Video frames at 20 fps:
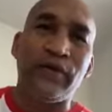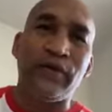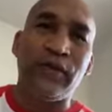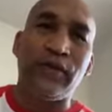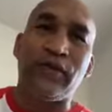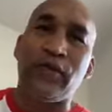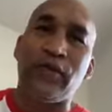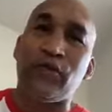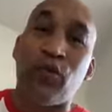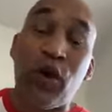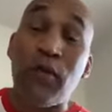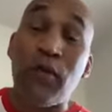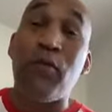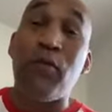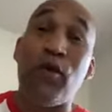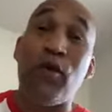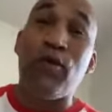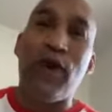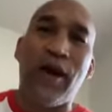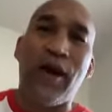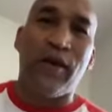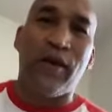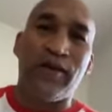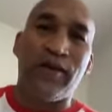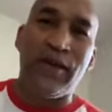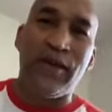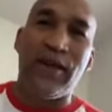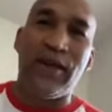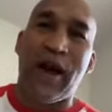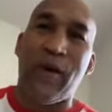it was just one more round.
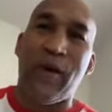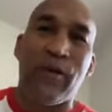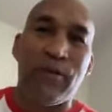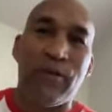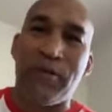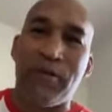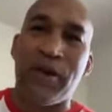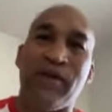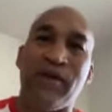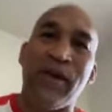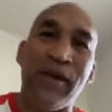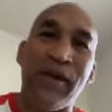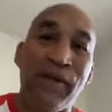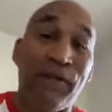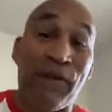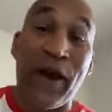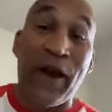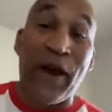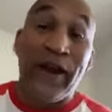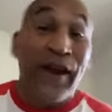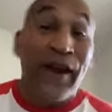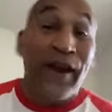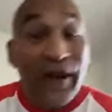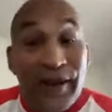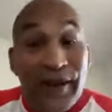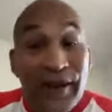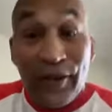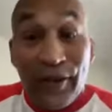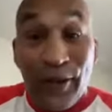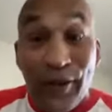I would have been fighting
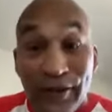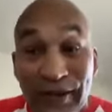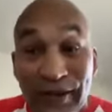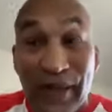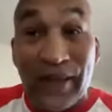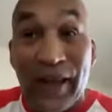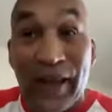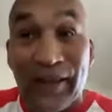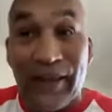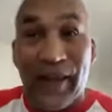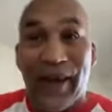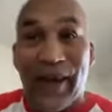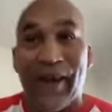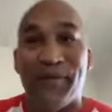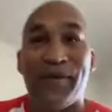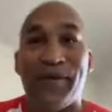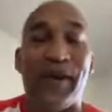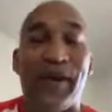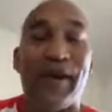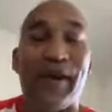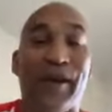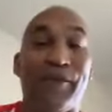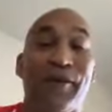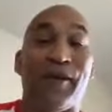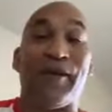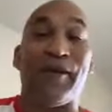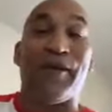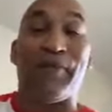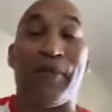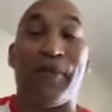Lennox Lewis at that time
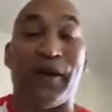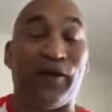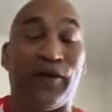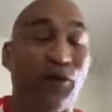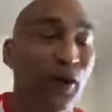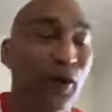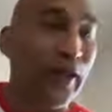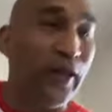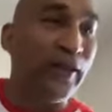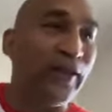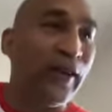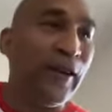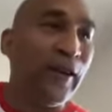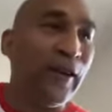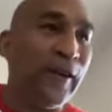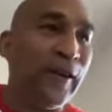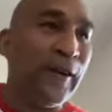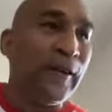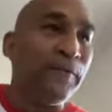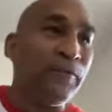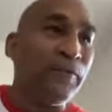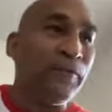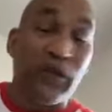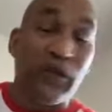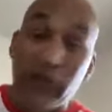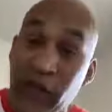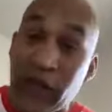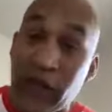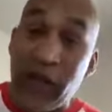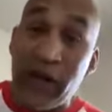in my 20s,
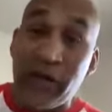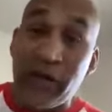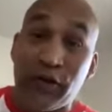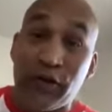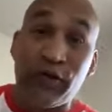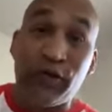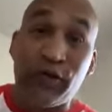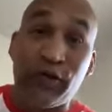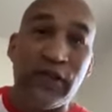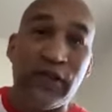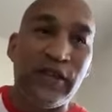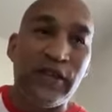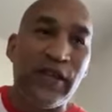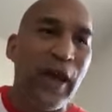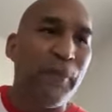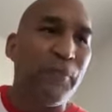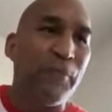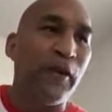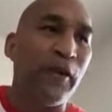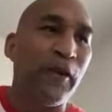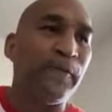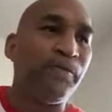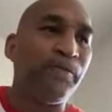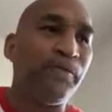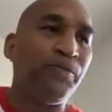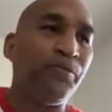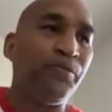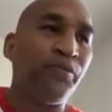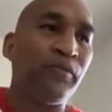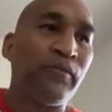because Lennox Lewis was the champion.
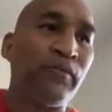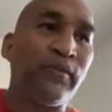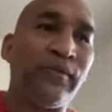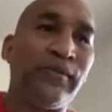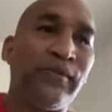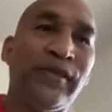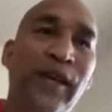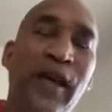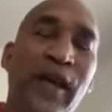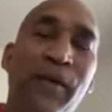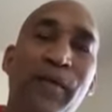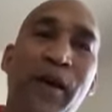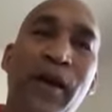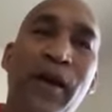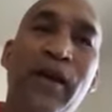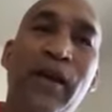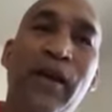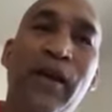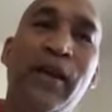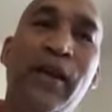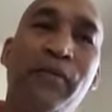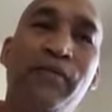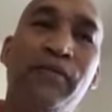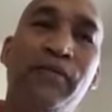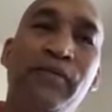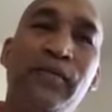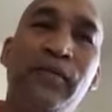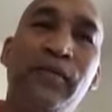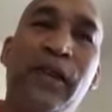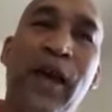And, man, he ended up
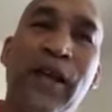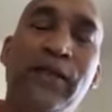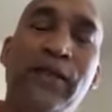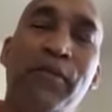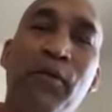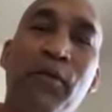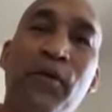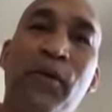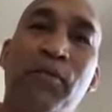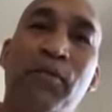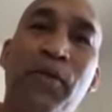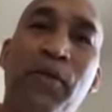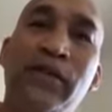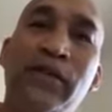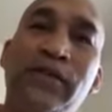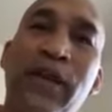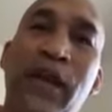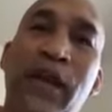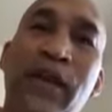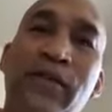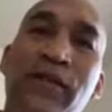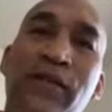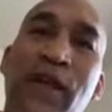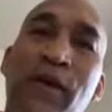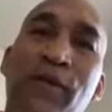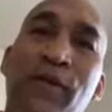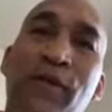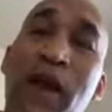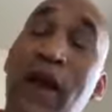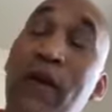catching me with a punch that he's
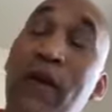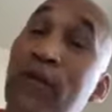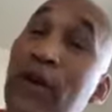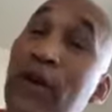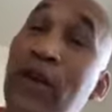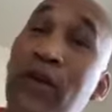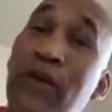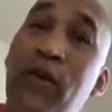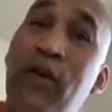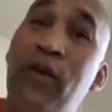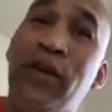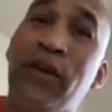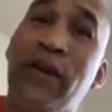not really known to